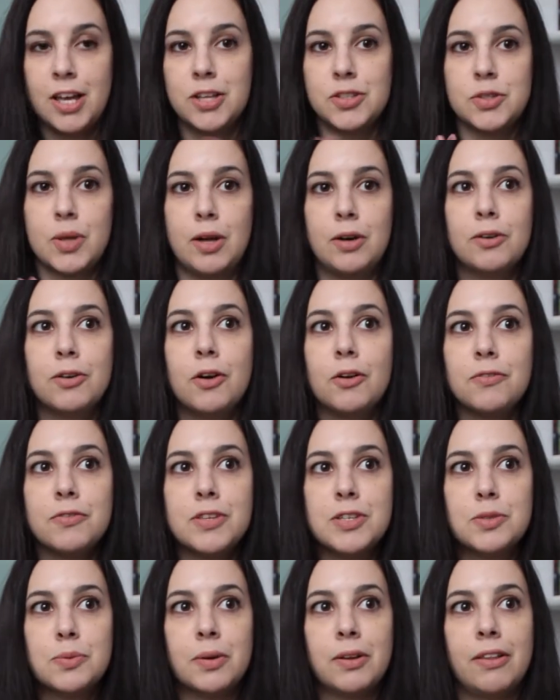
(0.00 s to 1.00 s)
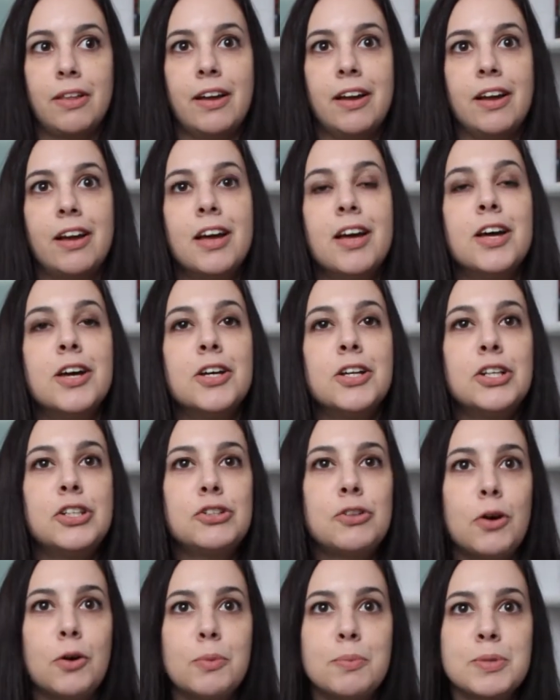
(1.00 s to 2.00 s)
So I don't know if these were like
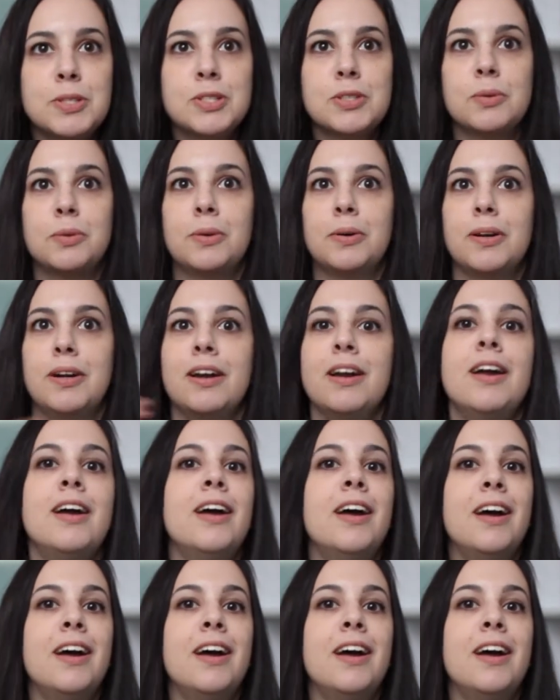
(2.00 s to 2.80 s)
tropes or